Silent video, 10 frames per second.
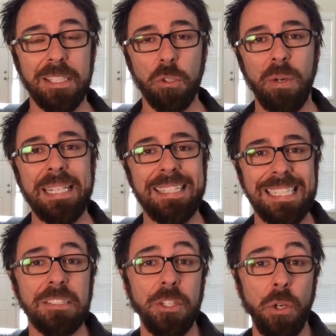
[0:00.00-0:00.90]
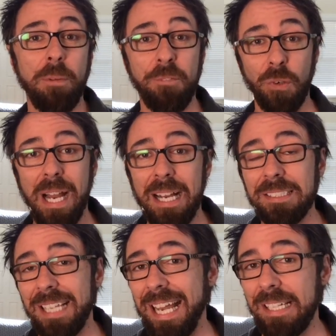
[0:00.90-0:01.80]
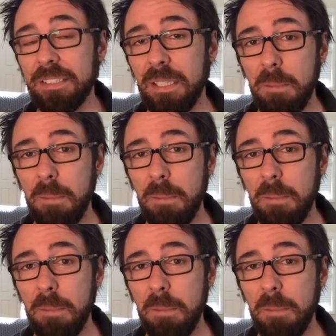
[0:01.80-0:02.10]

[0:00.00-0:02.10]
the great thing to know for us as